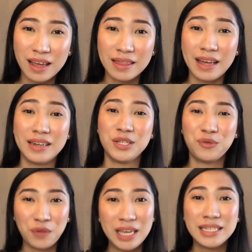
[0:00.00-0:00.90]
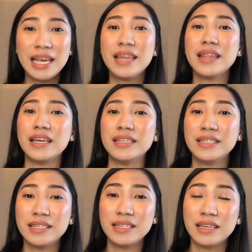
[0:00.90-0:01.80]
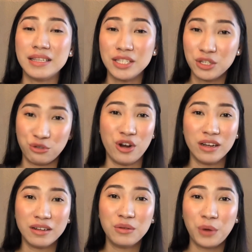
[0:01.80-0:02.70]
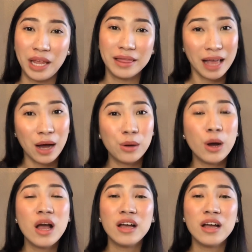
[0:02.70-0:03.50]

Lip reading: that is facing this struggle right now